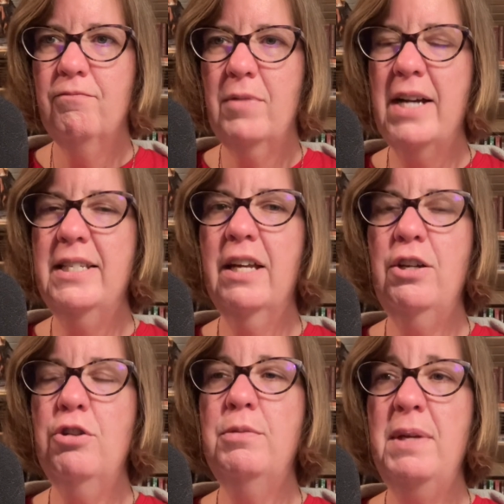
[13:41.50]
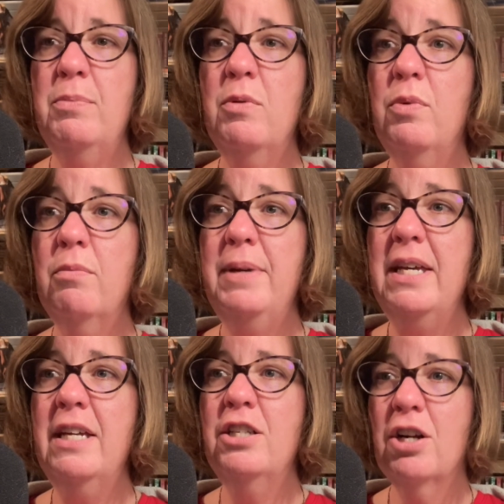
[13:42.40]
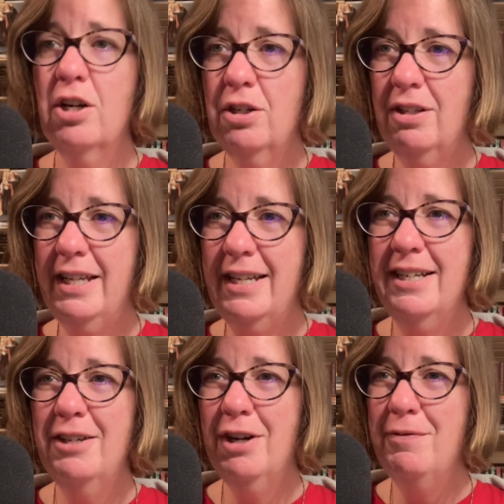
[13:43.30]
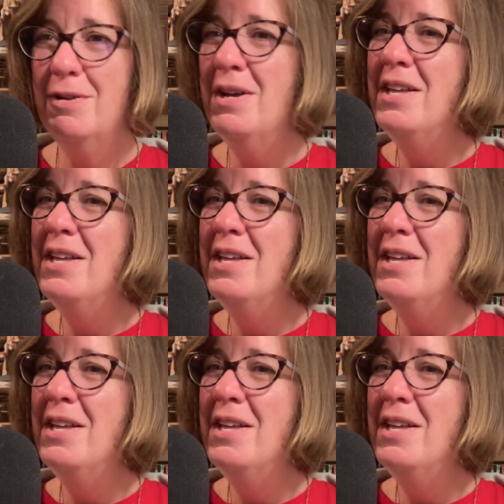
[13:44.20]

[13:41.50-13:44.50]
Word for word: I tell you, those people will be eternally grateful.